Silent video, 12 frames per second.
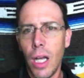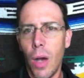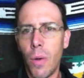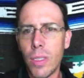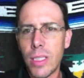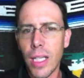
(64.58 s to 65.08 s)

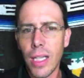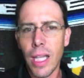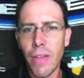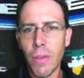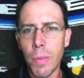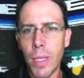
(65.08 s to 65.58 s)
I want to say
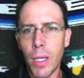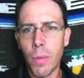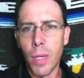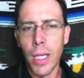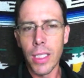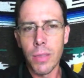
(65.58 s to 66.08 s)
11 minute
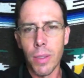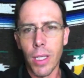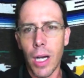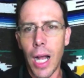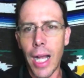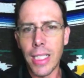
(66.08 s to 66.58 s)
range somewhere
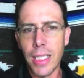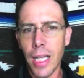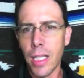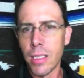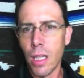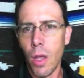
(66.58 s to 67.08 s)
there high
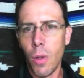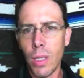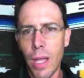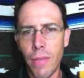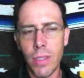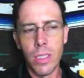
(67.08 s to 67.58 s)
10s low
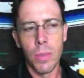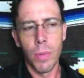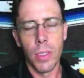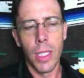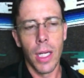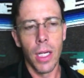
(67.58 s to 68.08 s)
11s
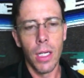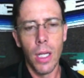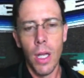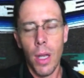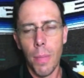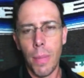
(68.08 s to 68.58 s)
somewhere in there
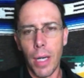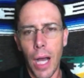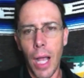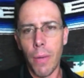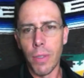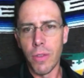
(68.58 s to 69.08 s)
but
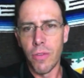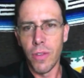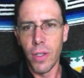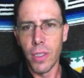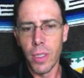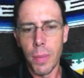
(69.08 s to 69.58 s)
I was
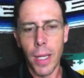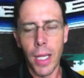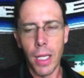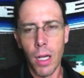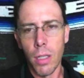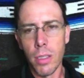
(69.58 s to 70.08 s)
feeling the
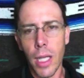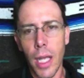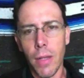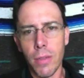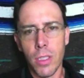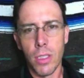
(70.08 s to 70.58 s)
pain all
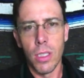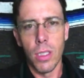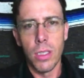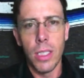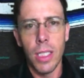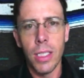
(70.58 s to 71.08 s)
day just the
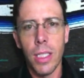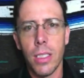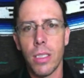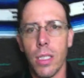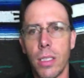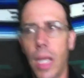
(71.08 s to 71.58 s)
sickness
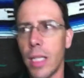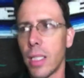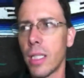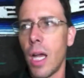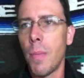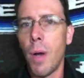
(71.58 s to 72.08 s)
the taking
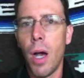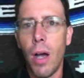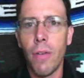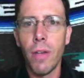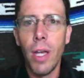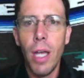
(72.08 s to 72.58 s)
the time
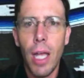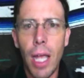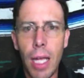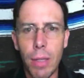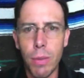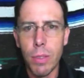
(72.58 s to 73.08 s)
off
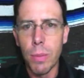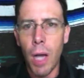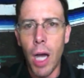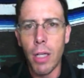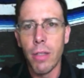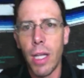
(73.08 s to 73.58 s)
and it was
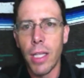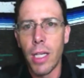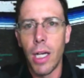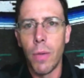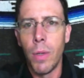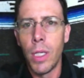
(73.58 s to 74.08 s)
hotter than I
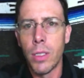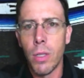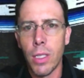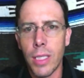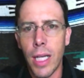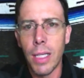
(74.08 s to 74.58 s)
thought it was, so I
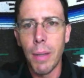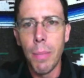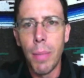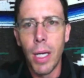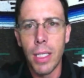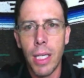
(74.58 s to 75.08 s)
was kind of getting my
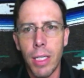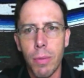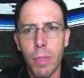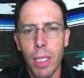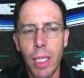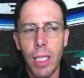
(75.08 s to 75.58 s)
butt kicked
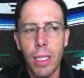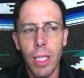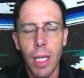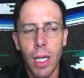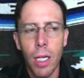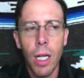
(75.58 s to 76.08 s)
with the heat
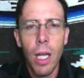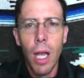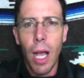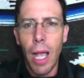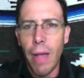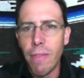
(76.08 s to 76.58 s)
there.
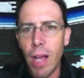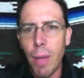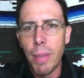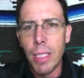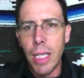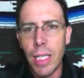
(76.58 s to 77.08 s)
I have
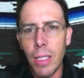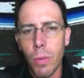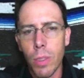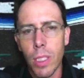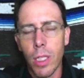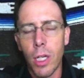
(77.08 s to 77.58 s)
not been eating
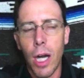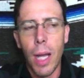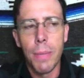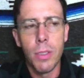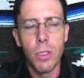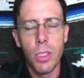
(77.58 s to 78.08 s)
worth of
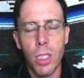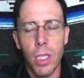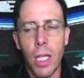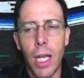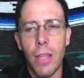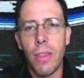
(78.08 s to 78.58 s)
crap, so there's just a
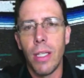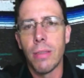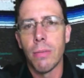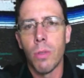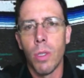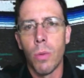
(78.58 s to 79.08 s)
lot of things
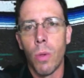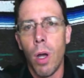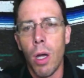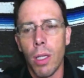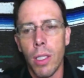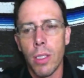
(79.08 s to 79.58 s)
I'm doing
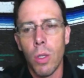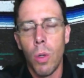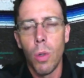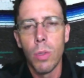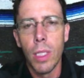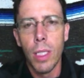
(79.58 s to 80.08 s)
wrong in this
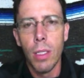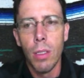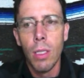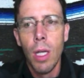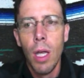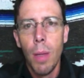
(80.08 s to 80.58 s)
whole
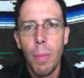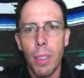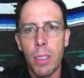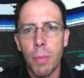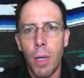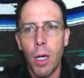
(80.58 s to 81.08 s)
deal.
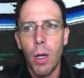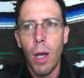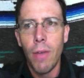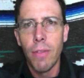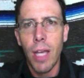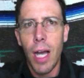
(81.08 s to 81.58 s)
But tomorrow
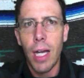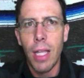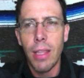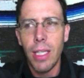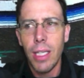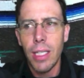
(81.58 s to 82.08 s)
I've got, I
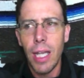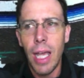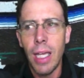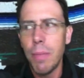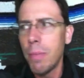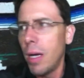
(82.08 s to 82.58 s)
think, an
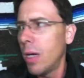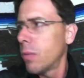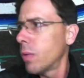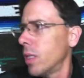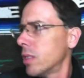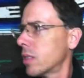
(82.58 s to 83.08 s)
8-mile
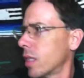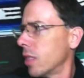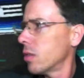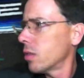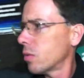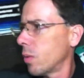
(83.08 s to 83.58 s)
run
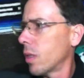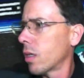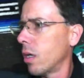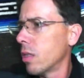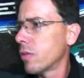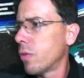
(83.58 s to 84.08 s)
scheduled is what it
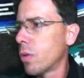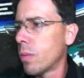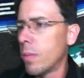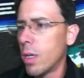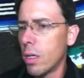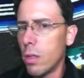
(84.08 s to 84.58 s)
calls for
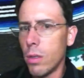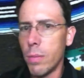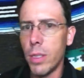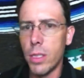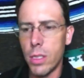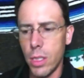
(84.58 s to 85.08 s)
tomorrow. Let me
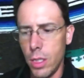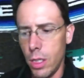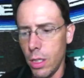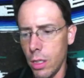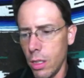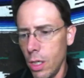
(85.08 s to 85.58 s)
see
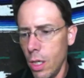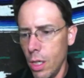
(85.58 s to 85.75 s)
here.